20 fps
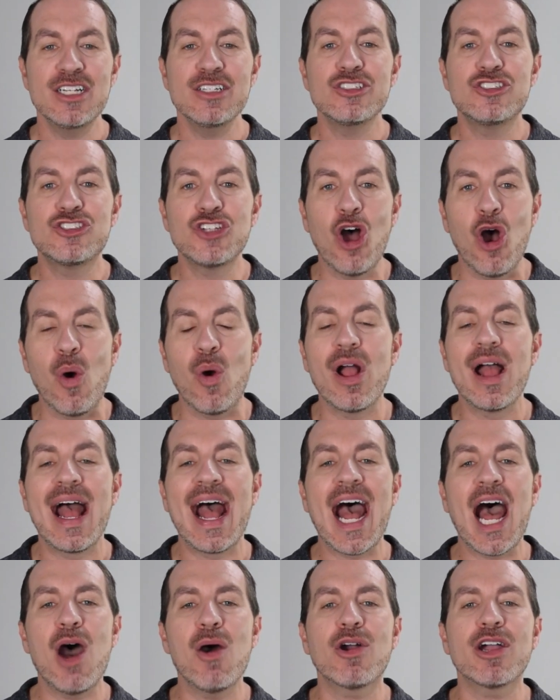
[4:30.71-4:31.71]
So
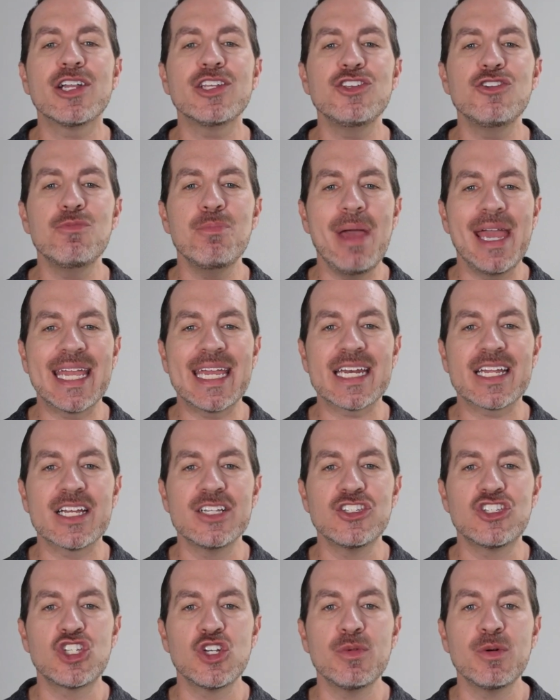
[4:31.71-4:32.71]
how can you make it
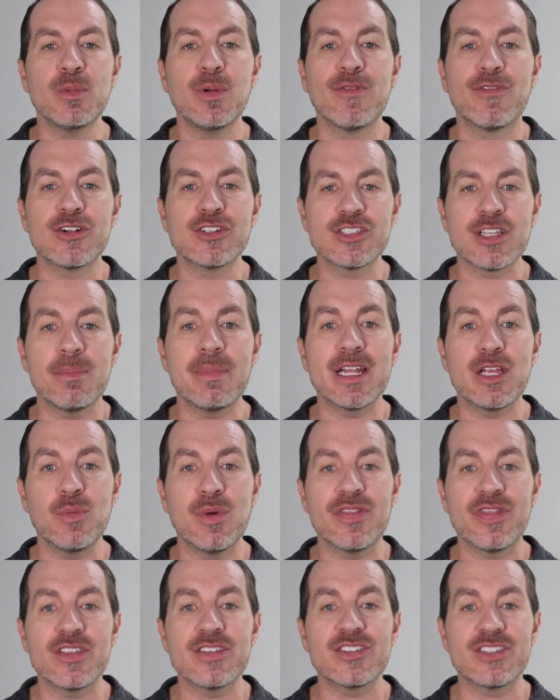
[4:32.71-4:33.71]
consumable for somebody
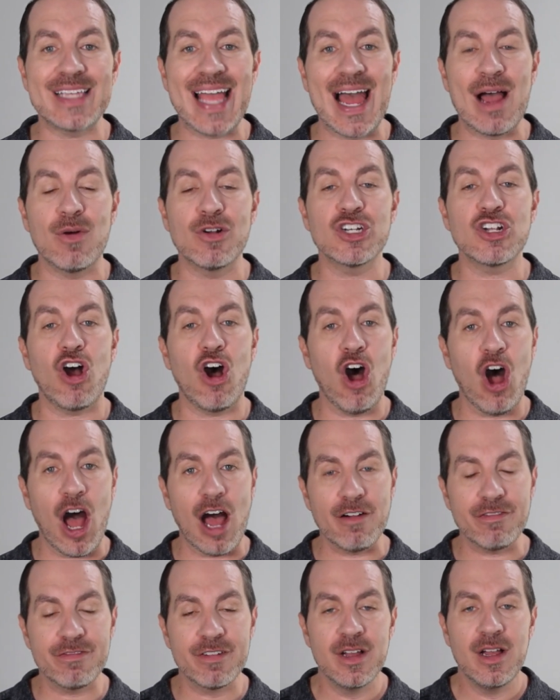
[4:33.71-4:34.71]
with the sound
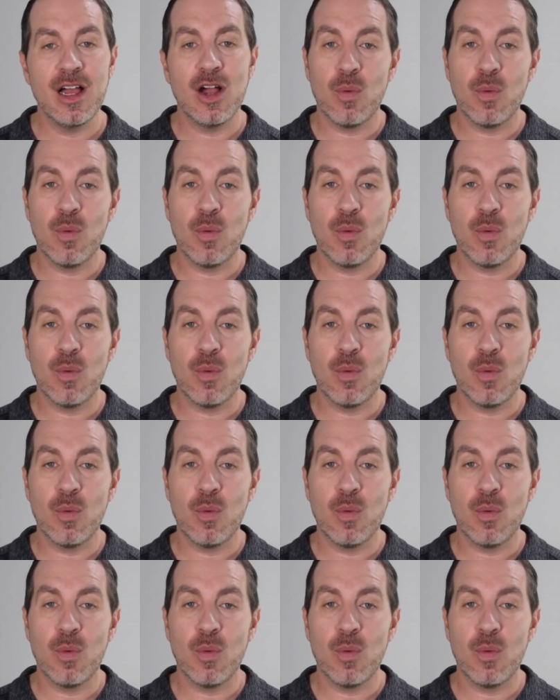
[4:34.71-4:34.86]
off?